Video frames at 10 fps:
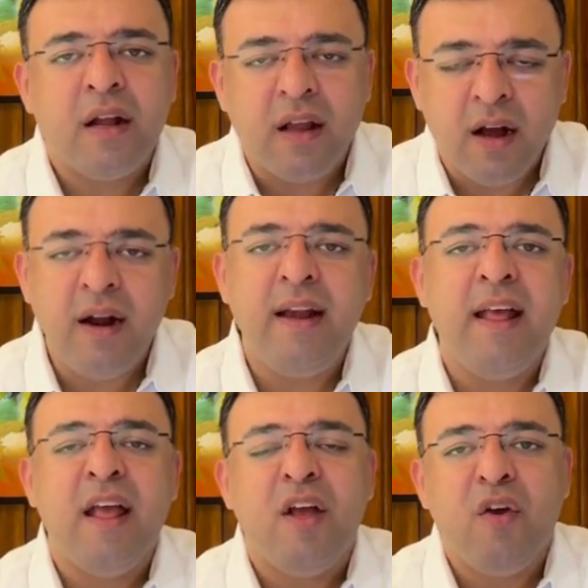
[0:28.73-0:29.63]
Third,
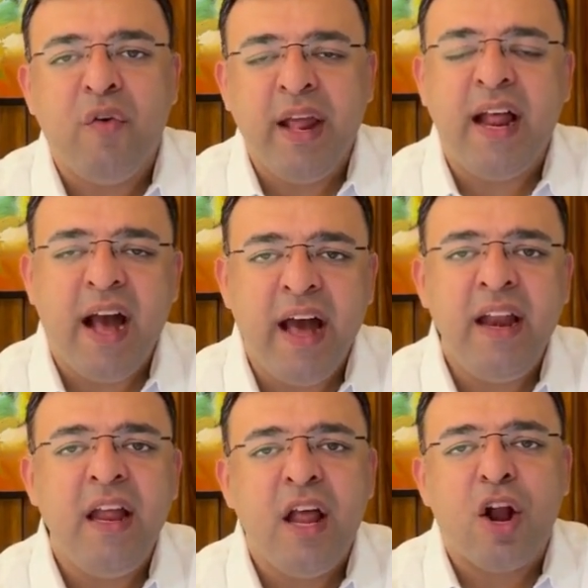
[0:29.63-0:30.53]
where
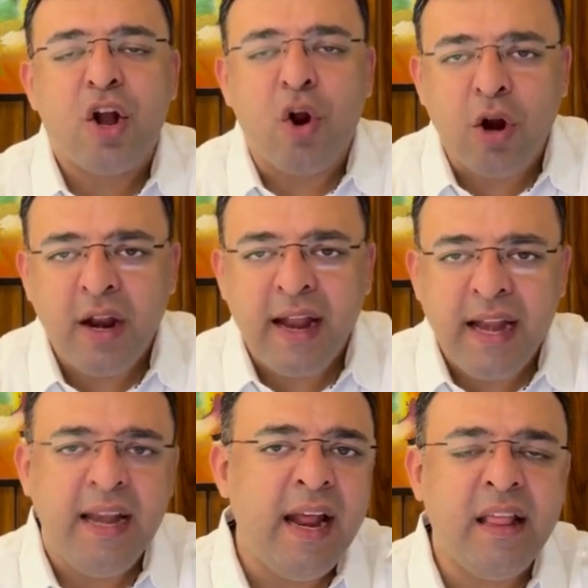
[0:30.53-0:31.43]
are dollar
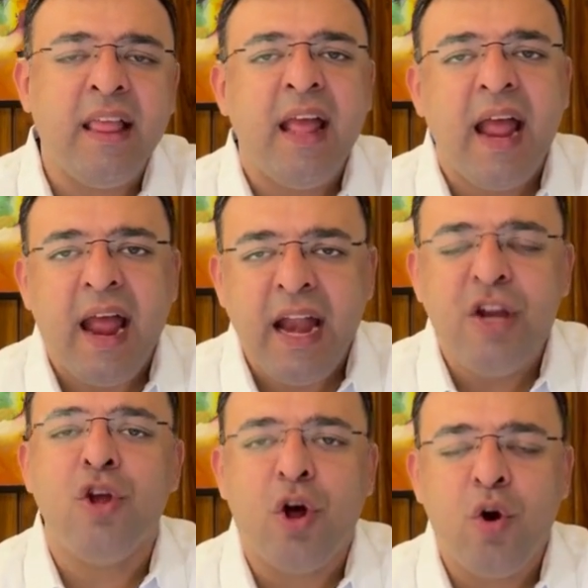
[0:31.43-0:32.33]
index
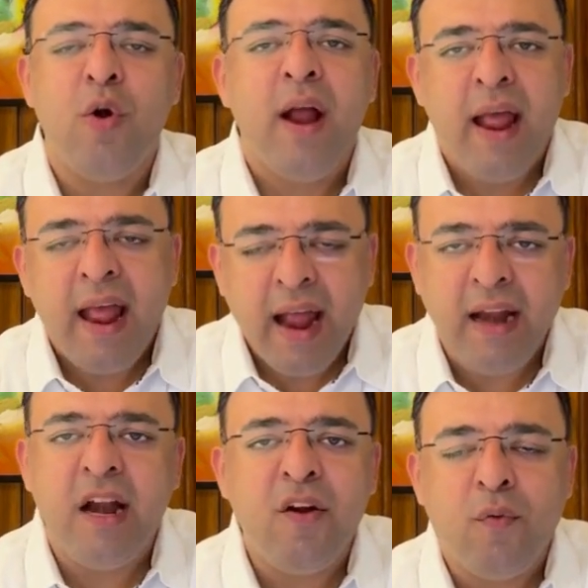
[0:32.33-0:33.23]
and euro
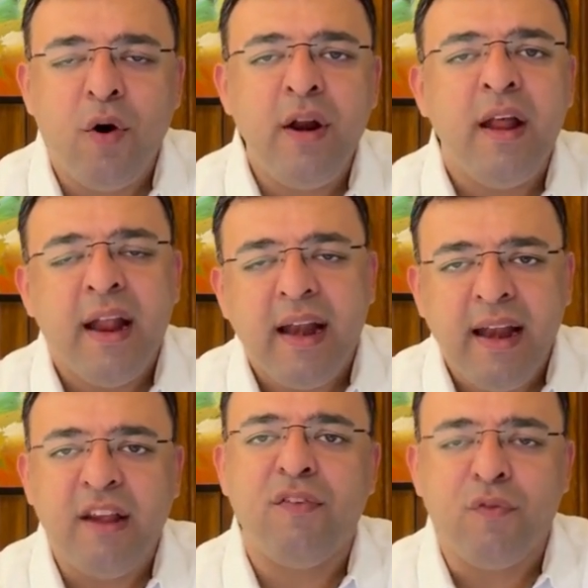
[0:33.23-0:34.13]
headed for
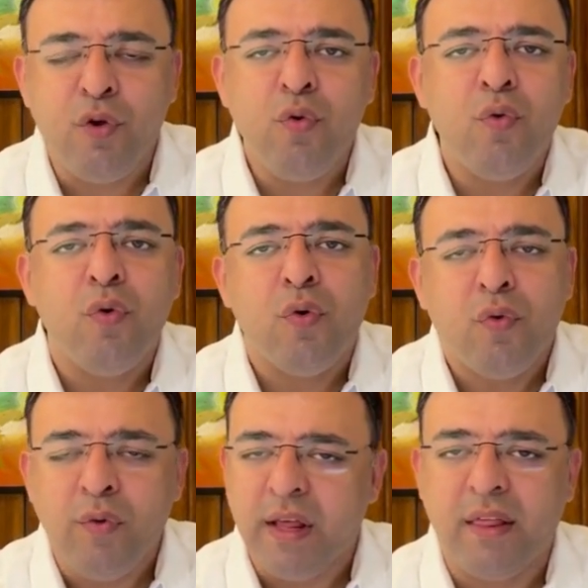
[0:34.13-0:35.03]
next few
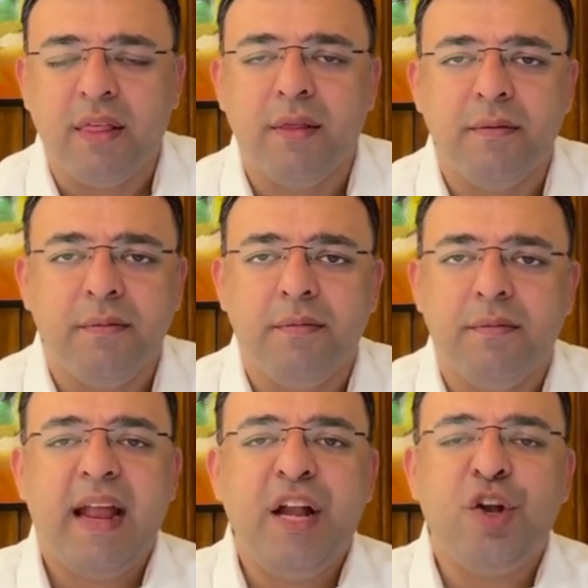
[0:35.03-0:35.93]
weeks?
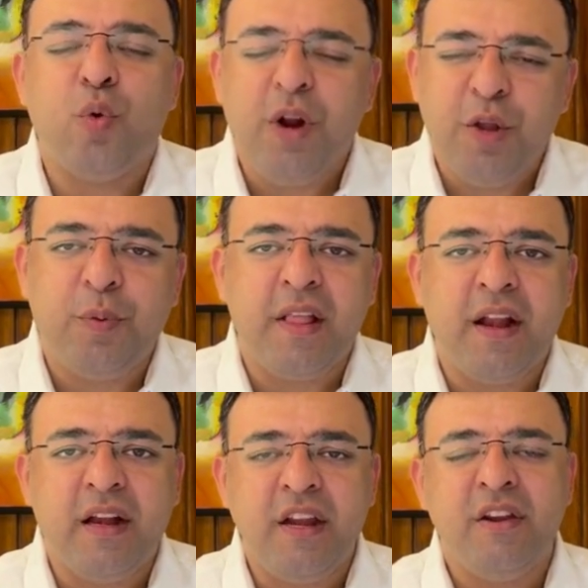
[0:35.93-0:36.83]
In today's
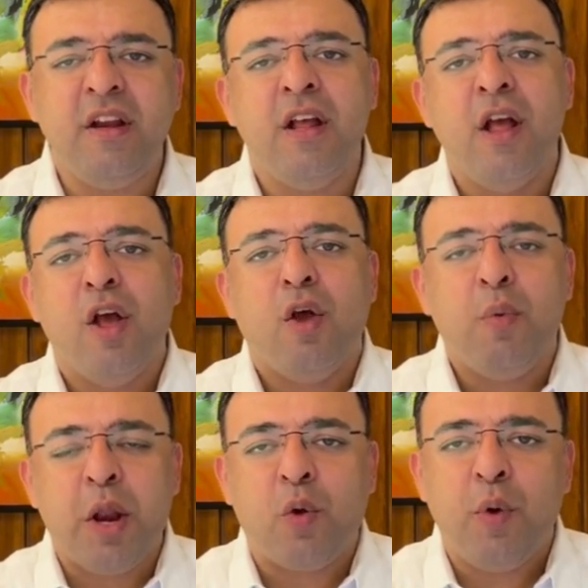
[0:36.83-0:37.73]
presentation,
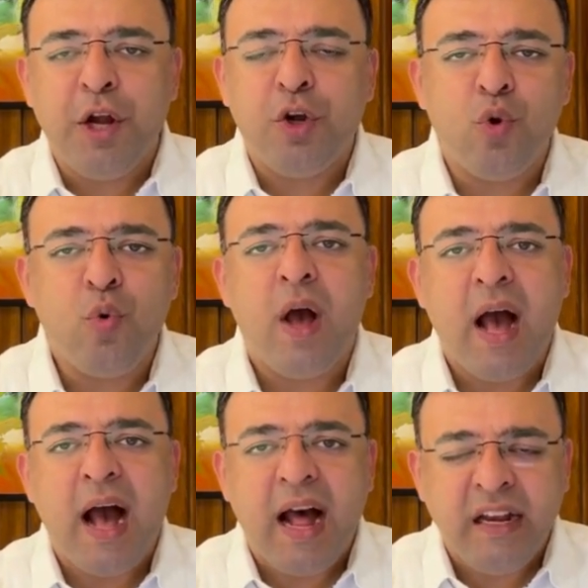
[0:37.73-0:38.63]
we are going to
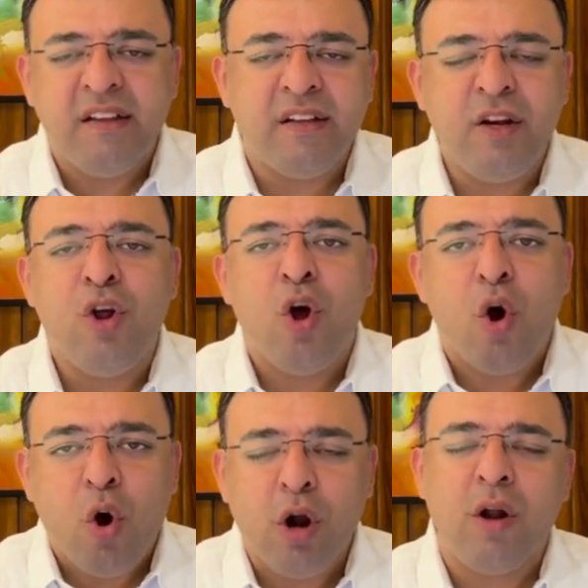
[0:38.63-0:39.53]
answer
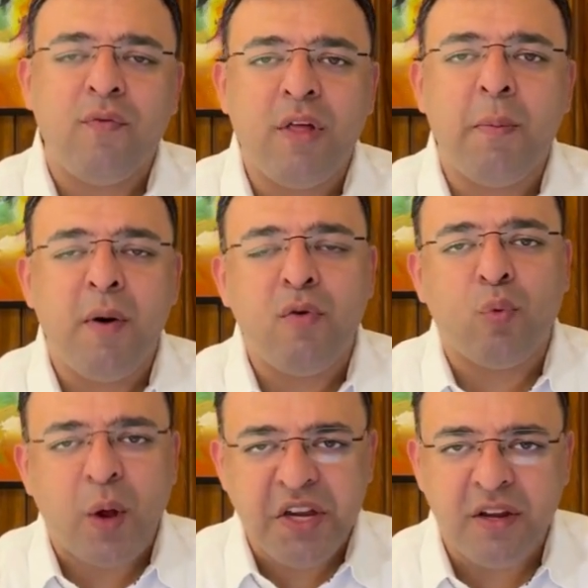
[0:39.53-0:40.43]
all of the above
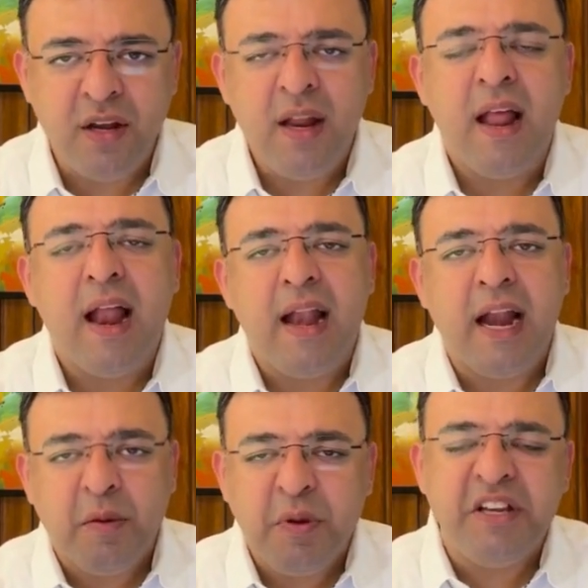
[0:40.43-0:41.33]
questions.
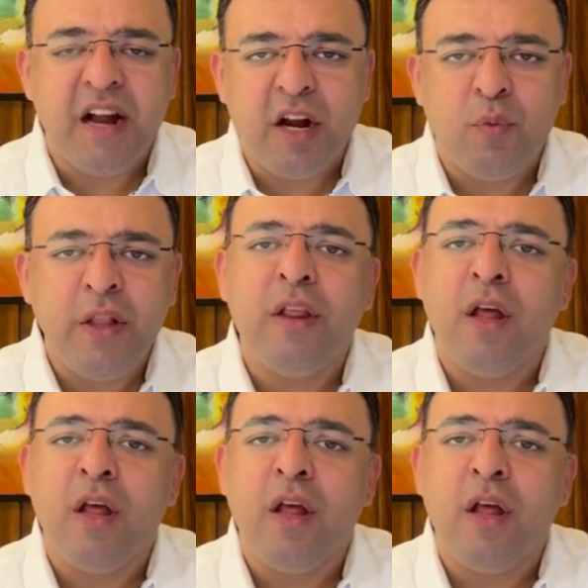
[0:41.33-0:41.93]
Let me start with